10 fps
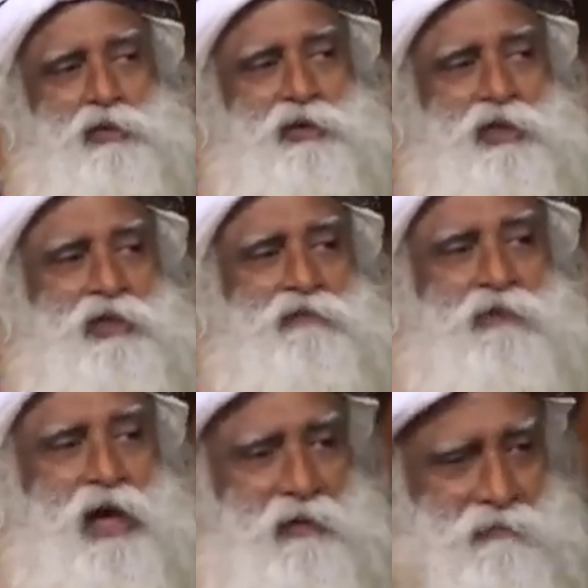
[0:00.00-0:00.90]
to
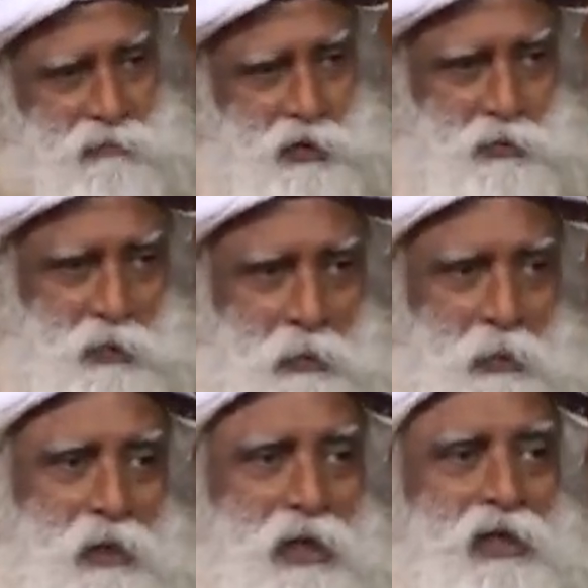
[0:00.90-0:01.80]
thirty-five most
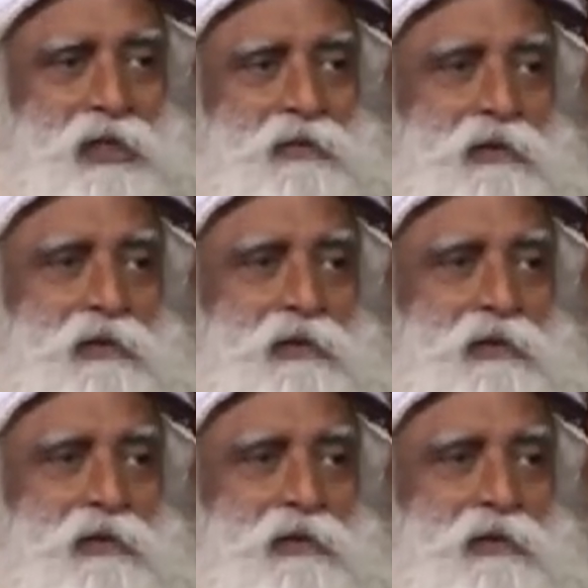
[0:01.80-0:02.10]
probably and it's a